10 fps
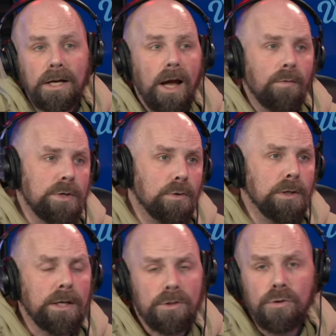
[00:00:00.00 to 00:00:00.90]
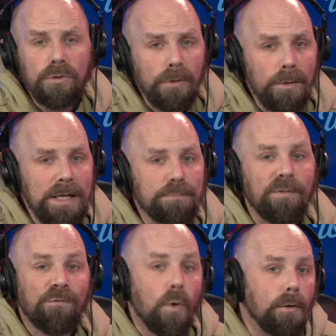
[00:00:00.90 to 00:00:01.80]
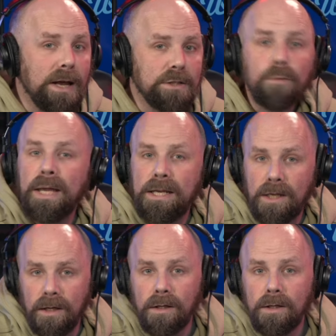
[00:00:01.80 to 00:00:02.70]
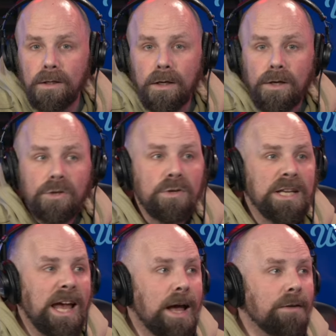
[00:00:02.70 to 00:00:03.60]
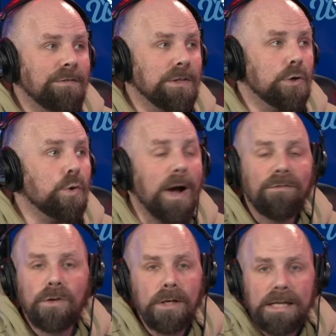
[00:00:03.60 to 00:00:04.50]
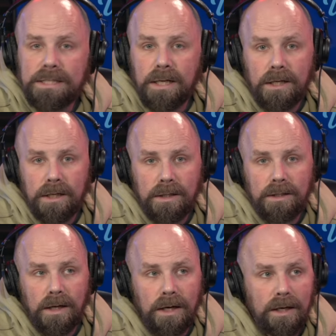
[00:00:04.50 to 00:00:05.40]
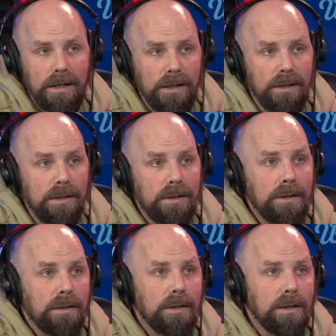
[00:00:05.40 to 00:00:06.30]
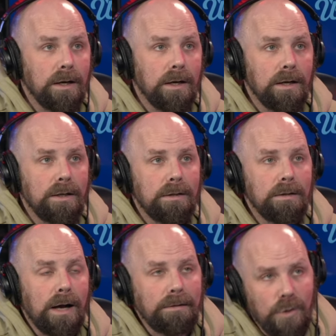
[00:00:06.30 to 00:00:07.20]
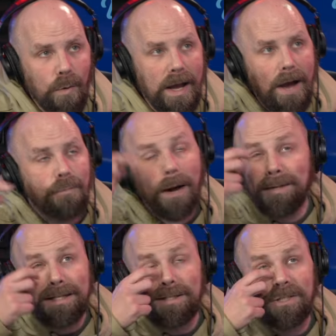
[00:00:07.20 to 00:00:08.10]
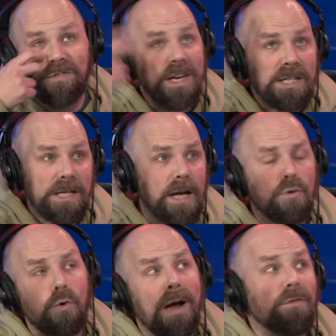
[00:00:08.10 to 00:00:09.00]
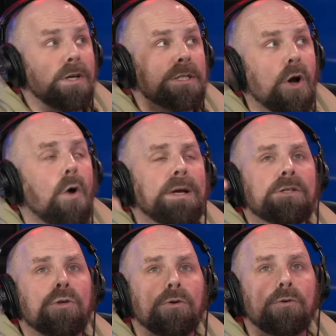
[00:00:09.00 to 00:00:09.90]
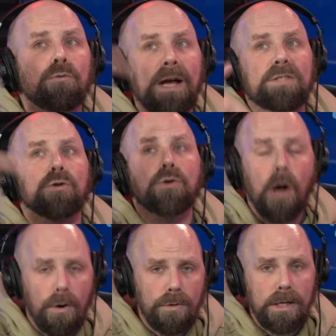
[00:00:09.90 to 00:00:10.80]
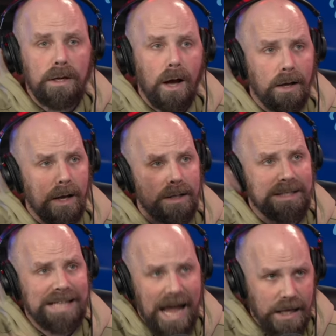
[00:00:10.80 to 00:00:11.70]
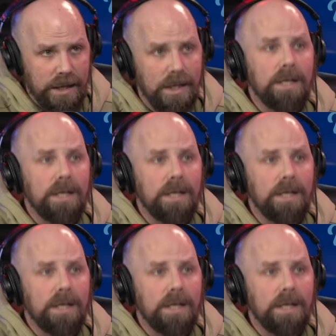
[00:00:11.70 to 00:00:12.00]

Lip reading: And we do it like 2-3 weeks before WrestleMania. You can have whoever is going to, the way I probably just finished it, whoever is going to wrestle Cody, Seth